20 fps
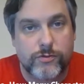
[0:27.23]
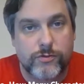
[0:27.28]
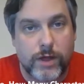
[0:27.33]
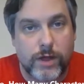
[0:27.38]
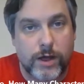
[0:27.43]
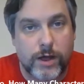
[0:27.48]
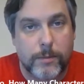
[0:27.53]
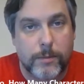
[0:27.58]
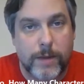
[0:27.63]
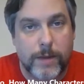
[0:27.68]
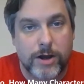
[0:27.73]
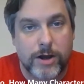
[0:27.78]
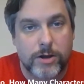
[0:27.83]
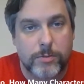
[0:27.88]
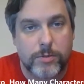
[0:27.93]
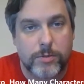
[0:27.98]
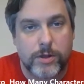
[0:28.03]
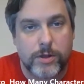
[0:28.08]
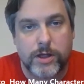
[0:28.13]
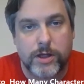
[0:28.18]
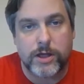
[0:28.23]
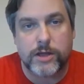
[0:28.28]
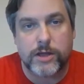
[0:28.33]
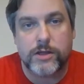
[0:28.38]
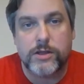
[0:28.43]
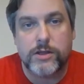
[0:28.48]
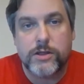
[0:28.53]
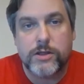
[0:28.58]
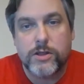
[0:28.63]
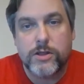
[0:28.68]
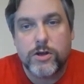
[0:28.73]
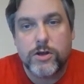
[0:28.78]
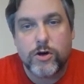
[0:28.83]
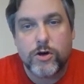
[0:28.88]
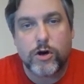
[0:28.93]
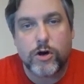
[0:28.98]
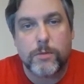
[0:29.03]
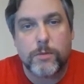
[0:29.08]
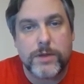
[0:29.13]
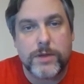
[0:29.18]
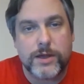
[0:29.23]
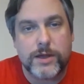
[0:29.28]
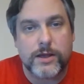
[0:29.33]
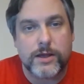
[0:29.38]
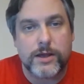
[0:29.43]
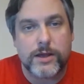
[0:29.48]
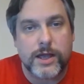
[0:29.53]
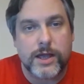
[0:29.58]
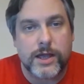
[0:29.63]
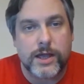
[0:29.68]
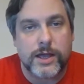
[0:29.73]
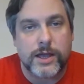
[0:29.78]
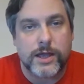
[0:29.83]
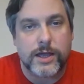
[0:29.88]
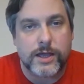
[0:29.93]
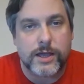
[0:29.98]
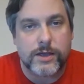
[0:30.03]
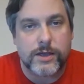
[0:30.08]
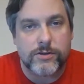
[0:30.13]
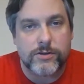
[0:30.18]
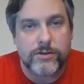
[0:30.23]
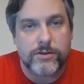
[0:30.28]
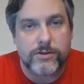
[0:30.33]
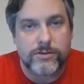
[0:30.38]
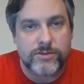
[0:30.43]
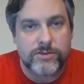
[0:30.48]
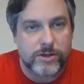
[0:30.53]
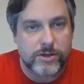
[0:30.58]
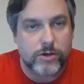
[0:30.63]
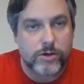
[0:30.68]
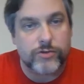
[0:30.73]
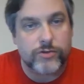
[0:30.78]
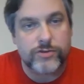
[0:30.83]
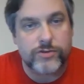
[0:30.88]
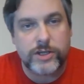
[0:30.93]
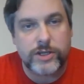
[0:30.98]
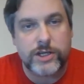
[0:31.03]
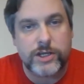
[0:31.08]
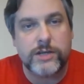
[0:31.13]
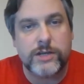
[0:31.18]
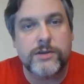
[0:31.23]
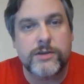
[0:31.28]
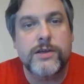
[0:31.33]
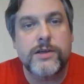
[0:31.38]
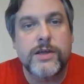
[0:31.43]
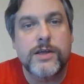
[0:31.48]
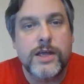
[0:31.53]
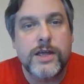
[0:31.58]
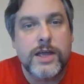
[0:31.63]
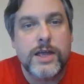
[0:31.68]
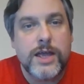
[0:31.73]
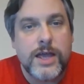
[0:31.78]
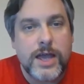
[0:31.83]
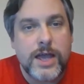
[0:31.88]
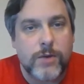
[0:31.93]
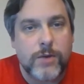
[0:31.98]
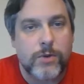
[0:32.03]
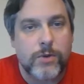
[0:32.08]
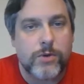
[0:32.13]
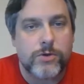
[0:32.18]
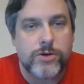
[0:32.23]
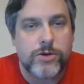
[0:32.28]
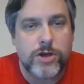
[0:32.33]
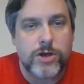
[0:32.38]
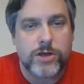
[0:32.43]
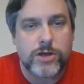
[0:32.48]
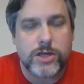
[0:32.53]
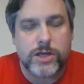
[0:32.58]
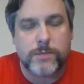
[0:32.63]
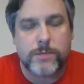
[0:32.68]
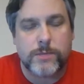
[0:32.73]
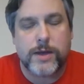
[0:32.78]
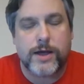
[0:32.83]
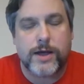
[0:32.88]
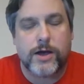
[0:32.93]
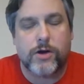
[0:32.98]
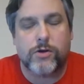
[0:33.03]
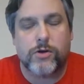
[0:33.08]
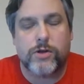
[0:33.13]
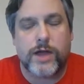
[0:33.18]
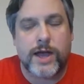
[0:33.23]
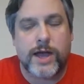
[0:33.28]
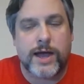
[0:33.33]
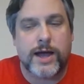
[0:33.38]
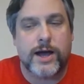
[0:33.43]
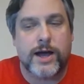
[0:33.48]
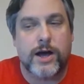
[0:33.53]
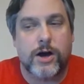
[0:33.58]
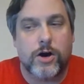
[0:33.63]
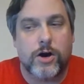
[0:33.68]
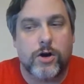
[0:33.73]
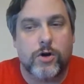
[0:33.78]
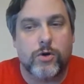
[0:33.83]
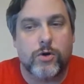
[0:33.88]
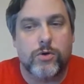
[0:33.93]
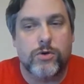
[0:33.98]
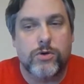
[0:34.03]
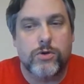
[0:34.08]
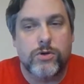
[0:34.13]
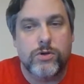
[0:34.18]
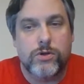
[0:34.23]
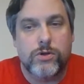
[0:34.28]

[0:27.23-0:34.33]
audio play or be it a single scene. And we were talking about how